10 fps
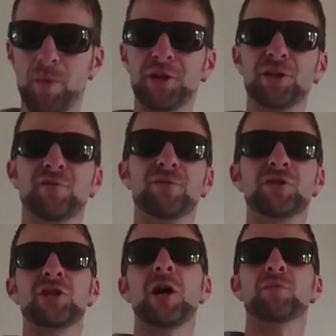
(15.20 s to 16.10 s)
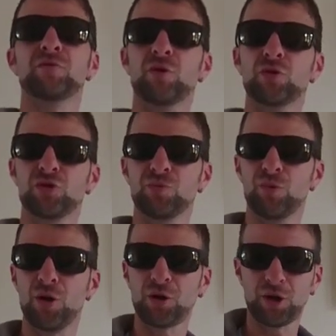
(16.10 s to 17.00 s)
are many different types of
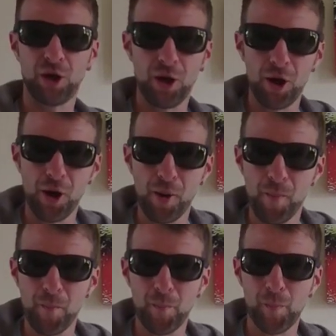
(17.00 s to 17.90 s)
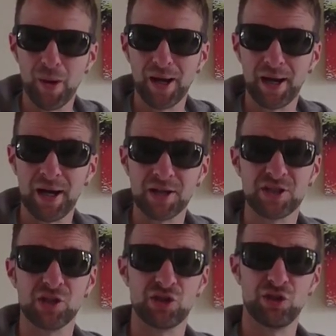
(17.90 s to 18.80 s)
ocean rock, um,
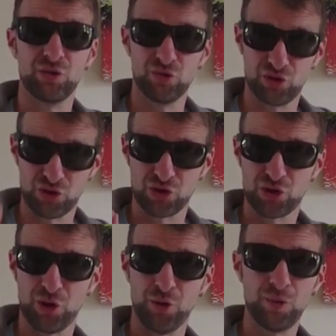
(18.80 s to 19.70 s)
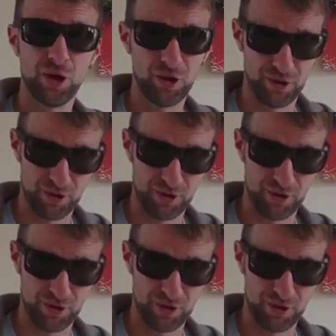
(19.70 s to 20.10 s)
I tend to use just two.